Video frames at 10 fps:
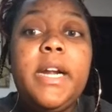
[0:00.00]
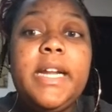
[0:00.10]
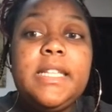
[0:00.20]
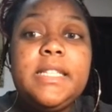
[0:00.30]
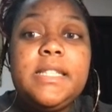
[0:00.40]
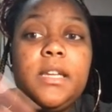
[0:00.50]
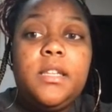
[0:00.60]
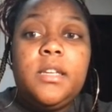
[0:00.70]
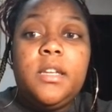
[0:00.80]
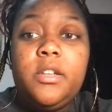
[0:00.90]
All right, let's take a
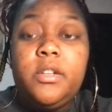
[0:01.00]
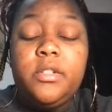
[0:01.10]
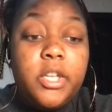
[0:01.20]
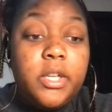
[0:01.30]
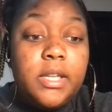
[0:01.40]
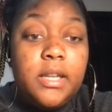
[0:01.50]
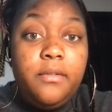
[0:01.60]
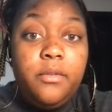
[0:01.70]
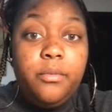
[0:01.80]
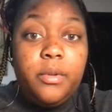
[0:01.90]
look to your
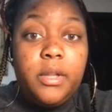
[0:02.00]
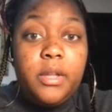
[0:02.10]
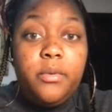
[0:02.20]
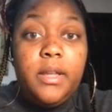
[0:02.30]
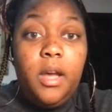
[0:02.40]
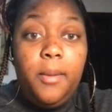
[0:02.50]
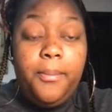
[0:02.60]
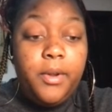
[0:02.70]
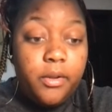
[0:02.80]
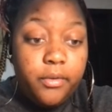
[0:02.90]
left really quick.
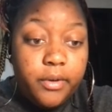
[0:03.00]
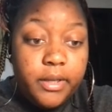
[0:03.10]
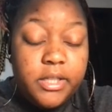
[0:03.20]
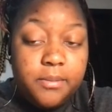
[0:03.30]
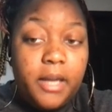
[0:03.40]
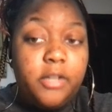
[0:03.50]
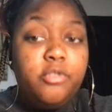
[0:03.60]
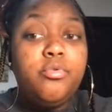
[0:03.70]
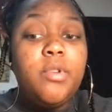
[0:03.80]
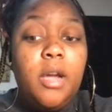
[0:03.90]
Upper and Lower Egypt. I
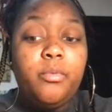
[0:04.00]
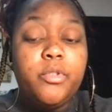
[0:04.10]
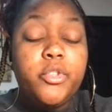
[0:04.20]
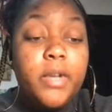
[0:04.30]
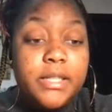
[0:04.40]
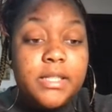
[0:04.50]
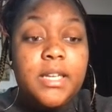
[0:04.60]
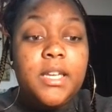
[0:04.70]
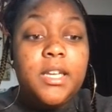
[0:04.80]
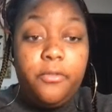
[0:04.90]
do not want you guys to
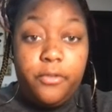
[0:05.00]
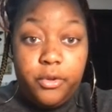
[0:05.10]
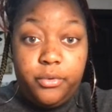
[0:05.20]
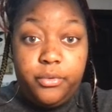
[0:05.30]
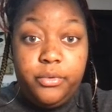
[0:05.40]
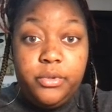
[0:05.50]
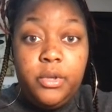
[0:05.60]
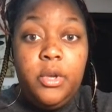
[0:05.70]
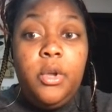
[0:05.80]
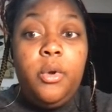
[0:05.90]
get confused
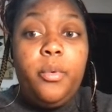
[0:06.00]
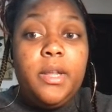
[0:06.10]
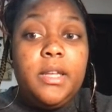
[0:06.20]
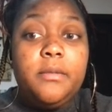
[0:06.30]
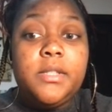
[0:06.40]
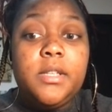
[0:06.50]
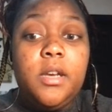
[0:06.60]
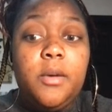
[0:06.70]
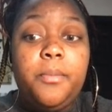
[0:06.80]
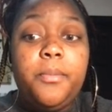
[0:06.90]
when it comes
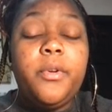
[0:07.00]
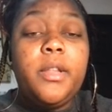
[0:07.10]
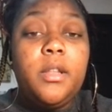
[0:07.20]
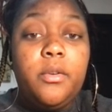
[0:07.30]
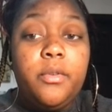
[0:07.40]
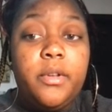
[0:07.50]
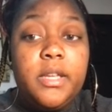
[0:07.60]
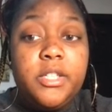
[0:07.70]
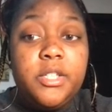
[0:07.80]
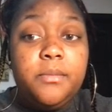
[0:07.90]
to Upper and Lower
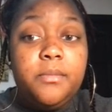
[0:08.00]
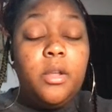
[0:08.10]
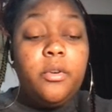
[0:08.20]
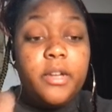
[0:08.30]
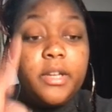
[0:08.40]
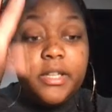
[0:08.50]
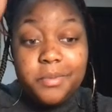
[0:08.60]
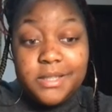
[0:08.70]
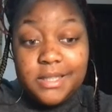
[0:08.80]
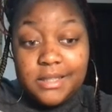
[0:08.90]
Egypt. Lower
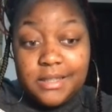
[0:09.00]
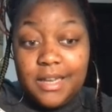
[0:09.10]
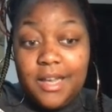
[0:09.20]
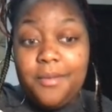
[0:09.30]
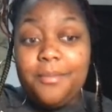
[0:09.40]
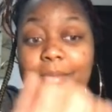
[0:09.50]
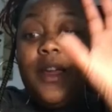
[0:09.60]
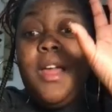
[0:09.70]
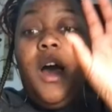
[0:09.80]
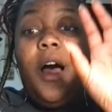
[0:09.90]
Egypt is at the top.
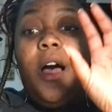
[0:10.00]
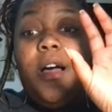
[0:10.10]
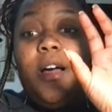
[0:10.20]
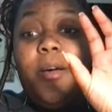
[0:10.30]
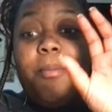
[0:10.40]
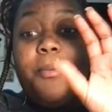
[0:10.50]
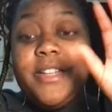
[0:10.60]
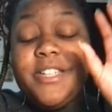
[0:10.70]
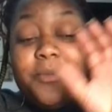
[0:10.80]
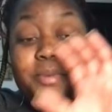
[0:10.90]
Upper
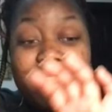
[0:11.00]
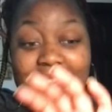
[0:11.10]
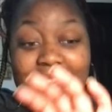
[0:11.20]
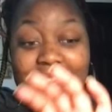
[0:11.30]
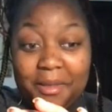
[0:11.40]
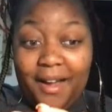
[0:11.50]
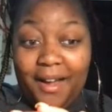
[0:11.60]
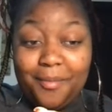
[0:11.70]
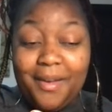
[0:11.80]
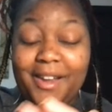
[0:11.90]
Egypt is at the
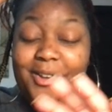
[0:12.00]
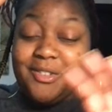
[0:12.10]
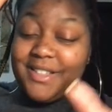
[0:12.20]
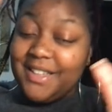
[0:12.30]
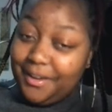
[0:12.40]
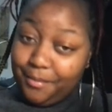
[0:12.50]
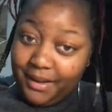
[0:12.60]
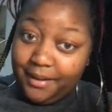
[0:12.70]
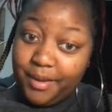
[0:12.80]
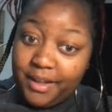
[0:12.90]
bottom. I know it's
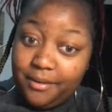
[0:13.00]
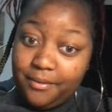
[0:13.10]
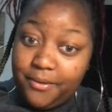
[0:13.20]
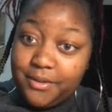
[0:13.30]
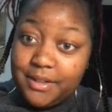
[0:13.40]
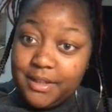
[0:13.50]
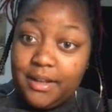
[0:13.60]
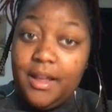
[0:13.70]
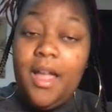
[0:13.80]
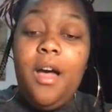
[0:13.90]
be a bit confusing.